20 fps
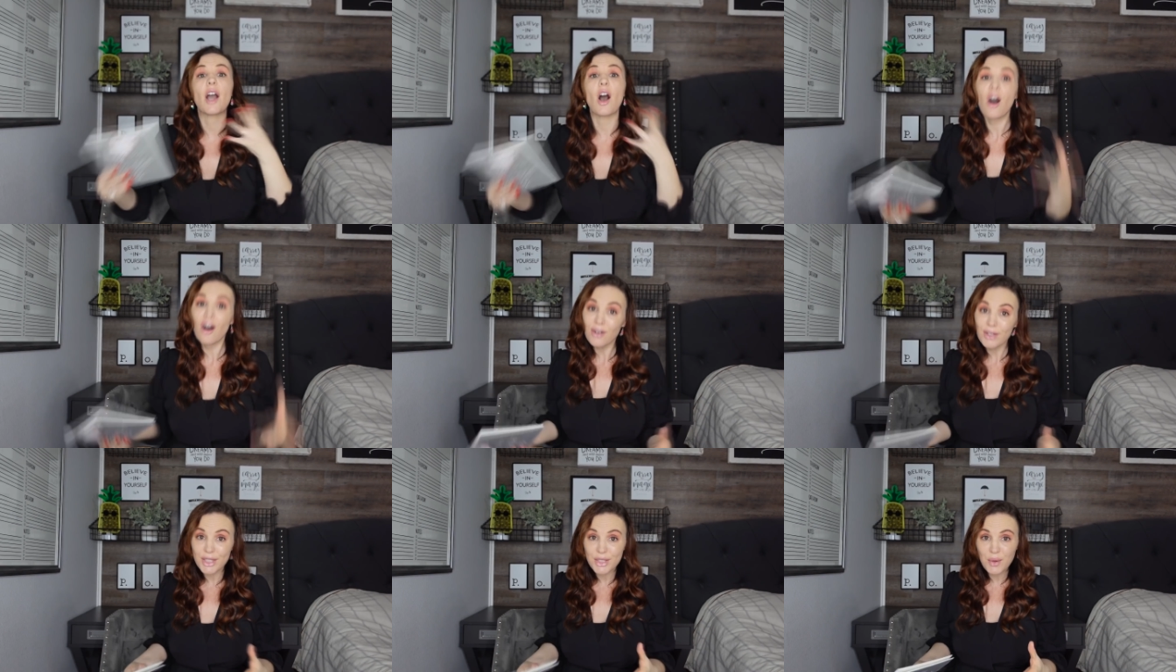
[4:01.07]
they
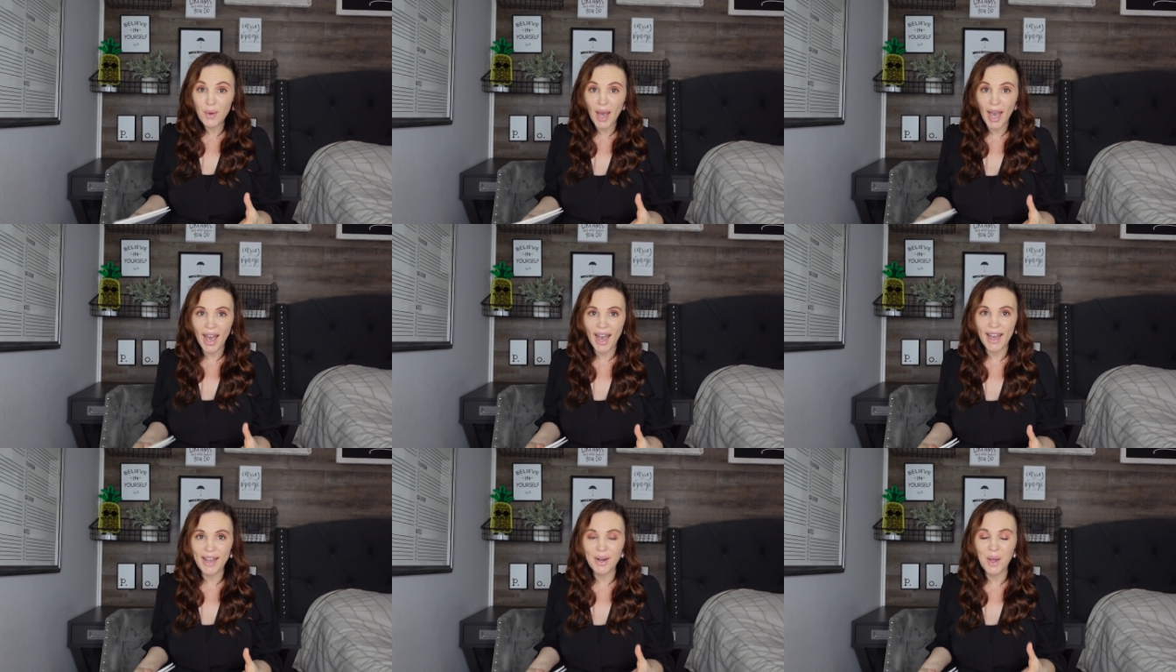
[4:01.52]
also
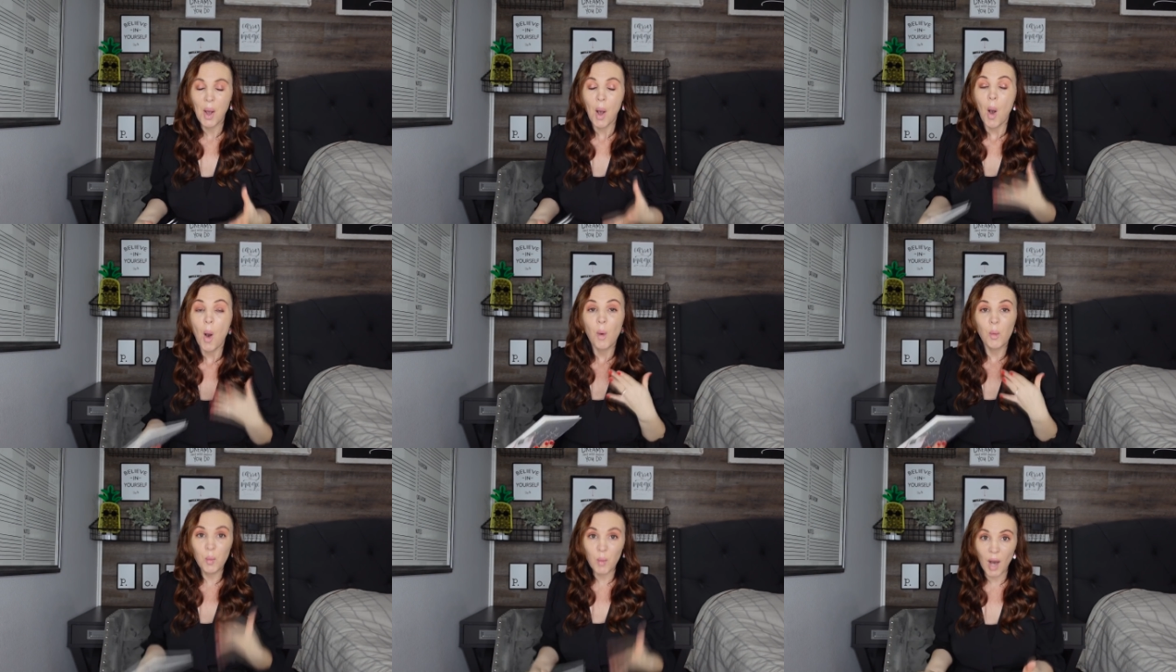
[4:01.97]
had
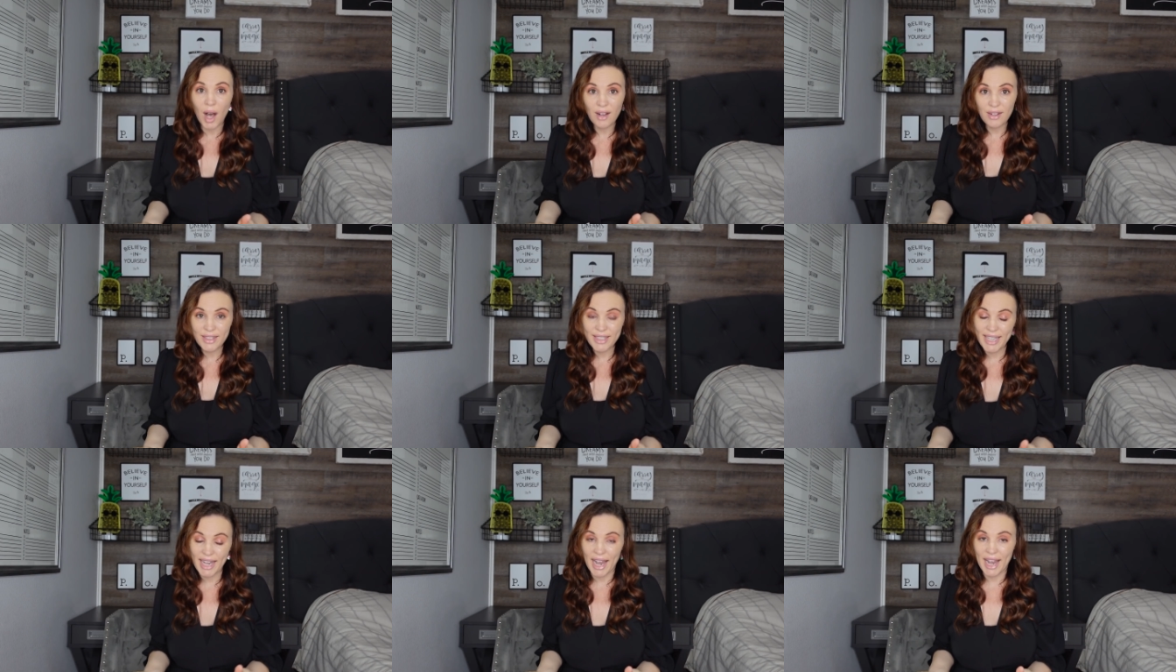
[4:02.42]

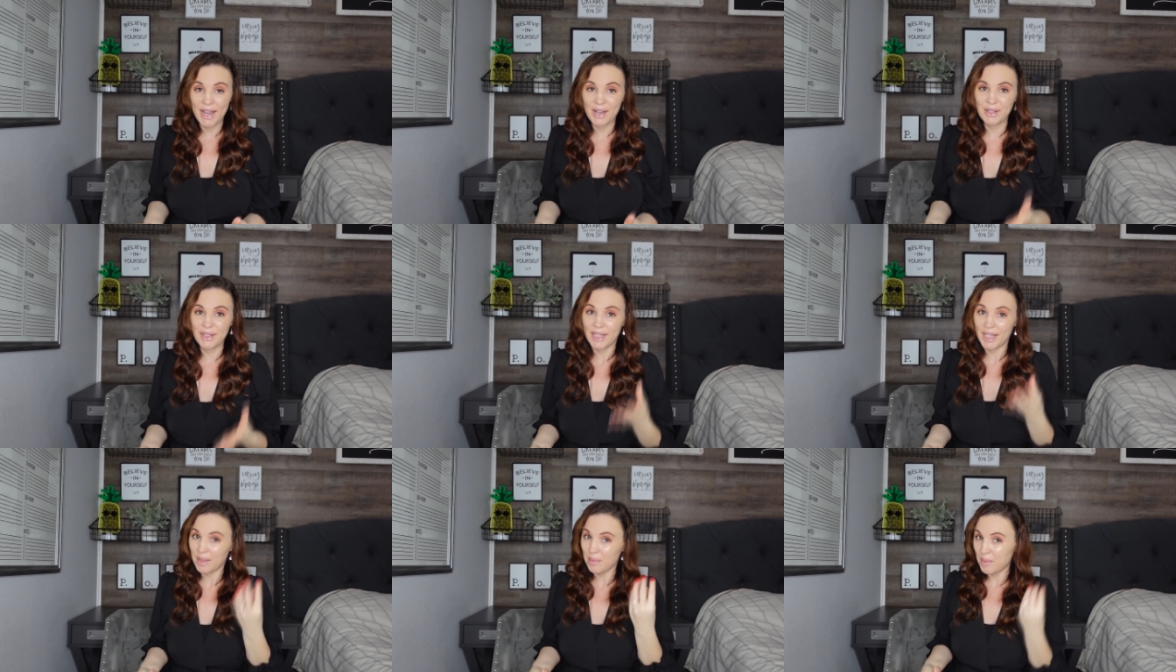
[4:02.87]
wall
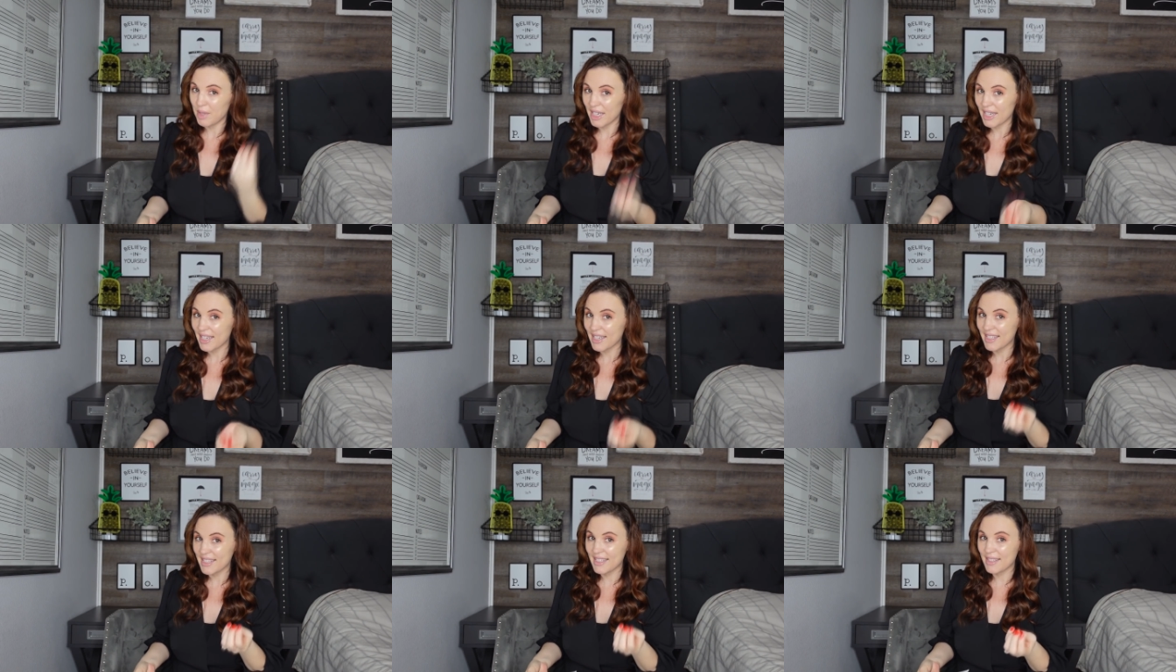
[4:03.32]
tile, like
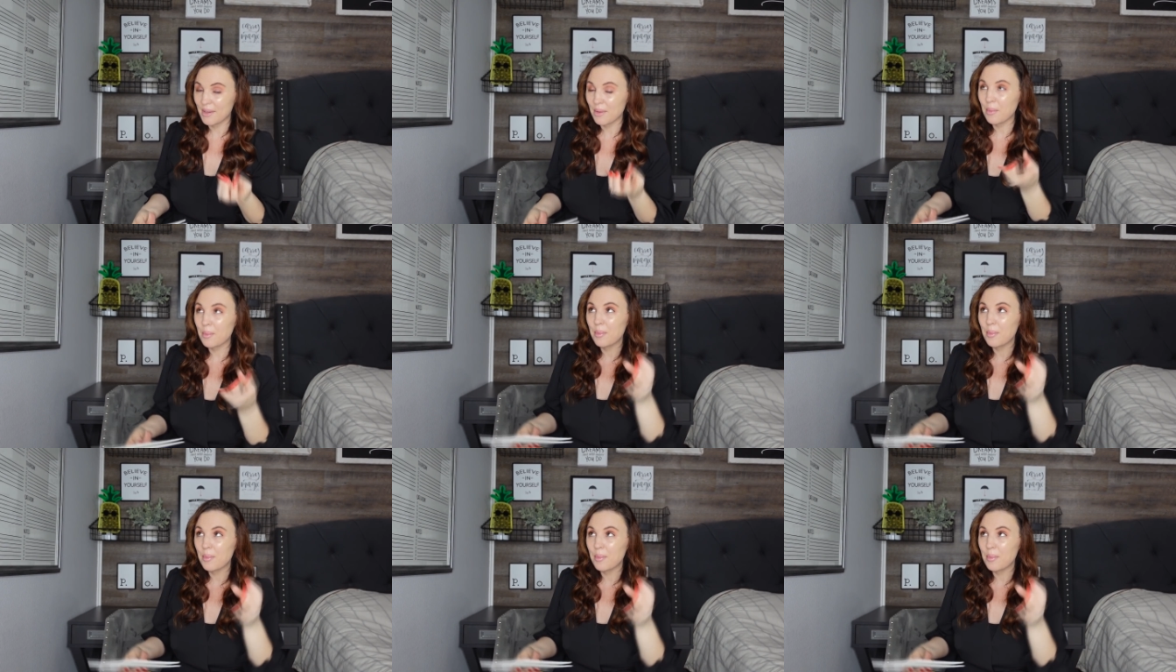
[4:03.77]
pill